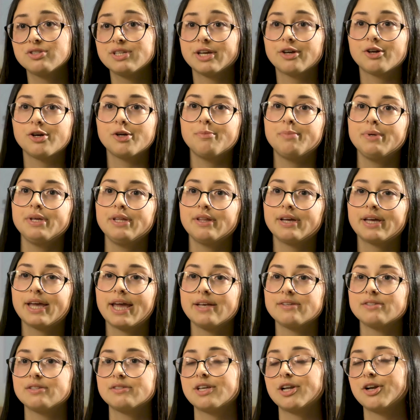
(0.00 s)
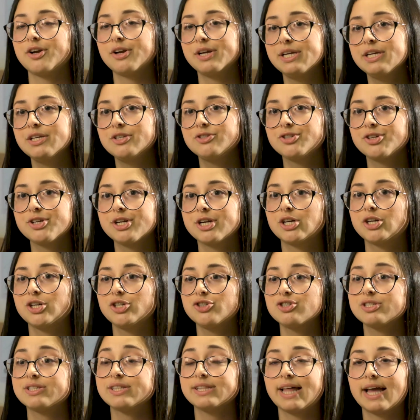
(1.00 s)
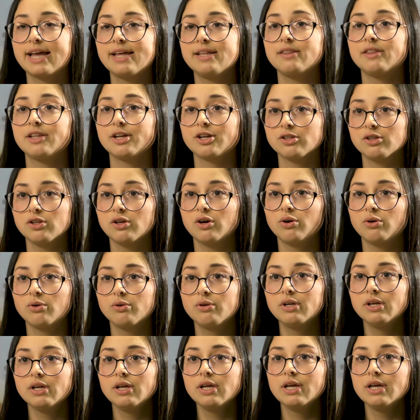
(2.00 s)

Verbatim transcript: It could be the cases that are easier, it could just lighten their load